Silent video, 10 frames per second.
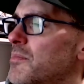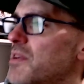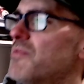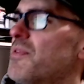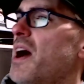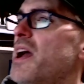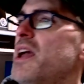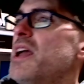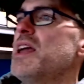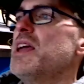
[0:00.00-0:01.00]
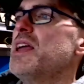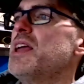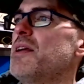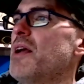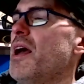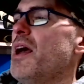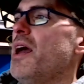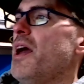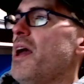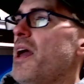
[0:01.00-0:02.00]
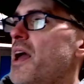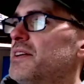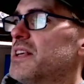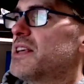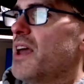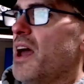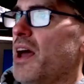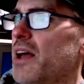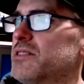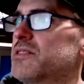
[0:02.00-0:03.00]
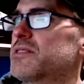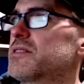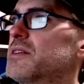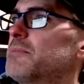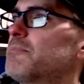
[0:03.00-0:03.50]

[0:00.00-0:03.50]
If I had to guess,